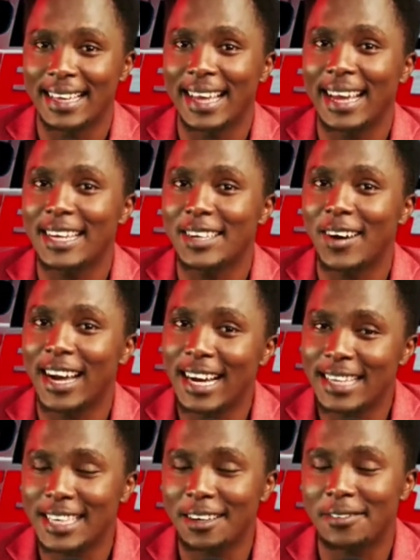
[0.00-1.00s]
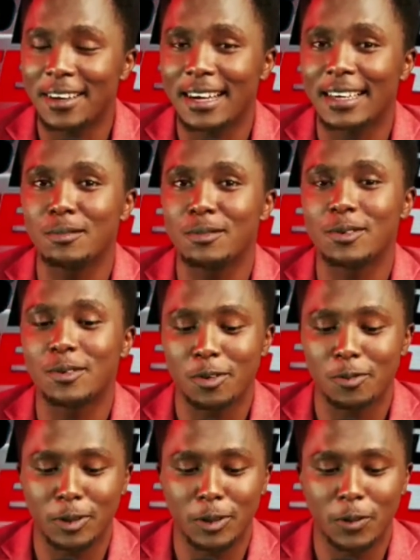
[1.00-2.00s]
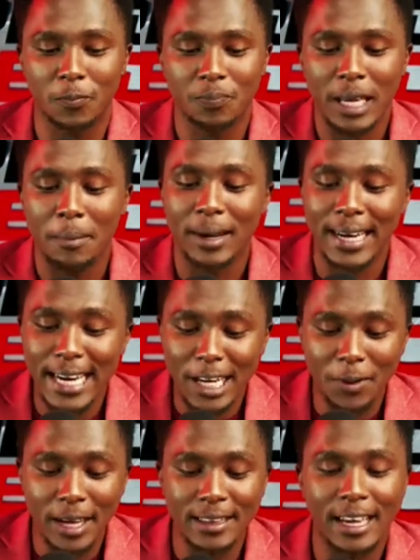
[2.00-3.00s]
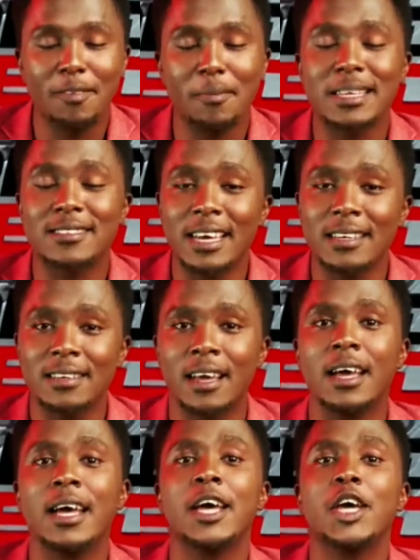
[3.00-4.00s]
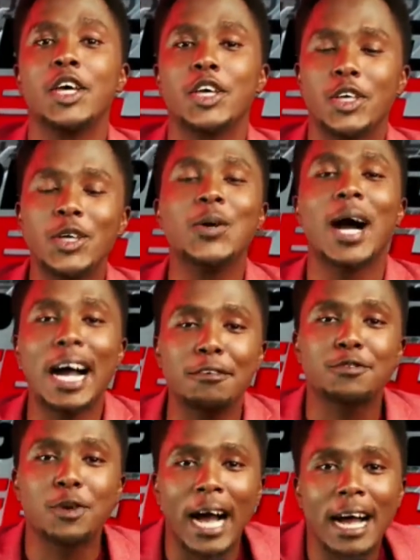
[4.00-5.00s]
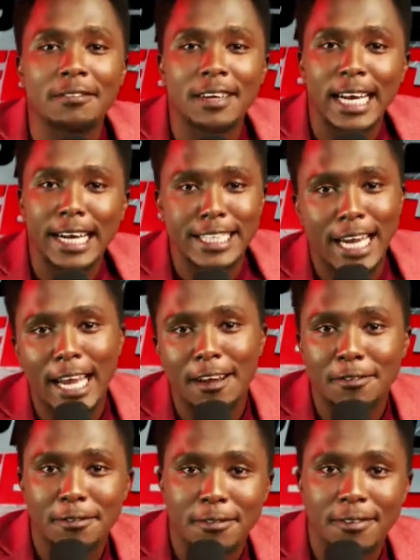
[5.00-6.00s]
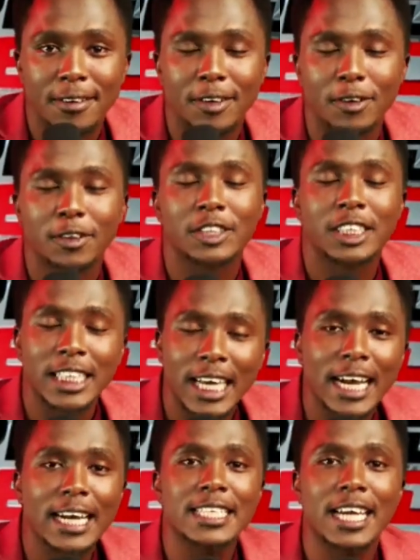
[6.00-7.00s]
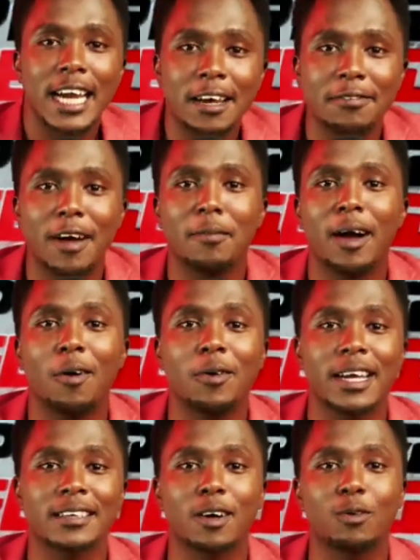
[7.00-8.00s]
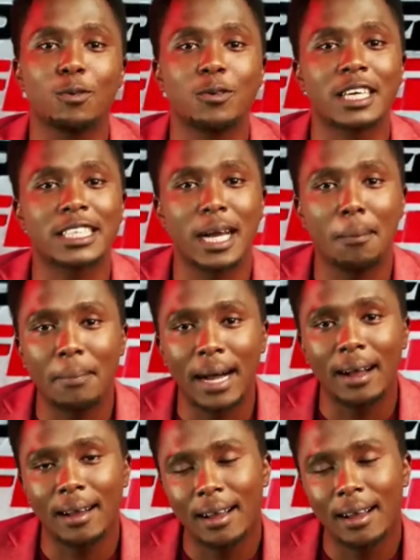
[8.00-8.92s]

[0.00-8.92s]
and your NHIF card comes through, you will know. But anyway, the government says you have to have NHIF. Shika NHIF ama hautaweza kuuza shamba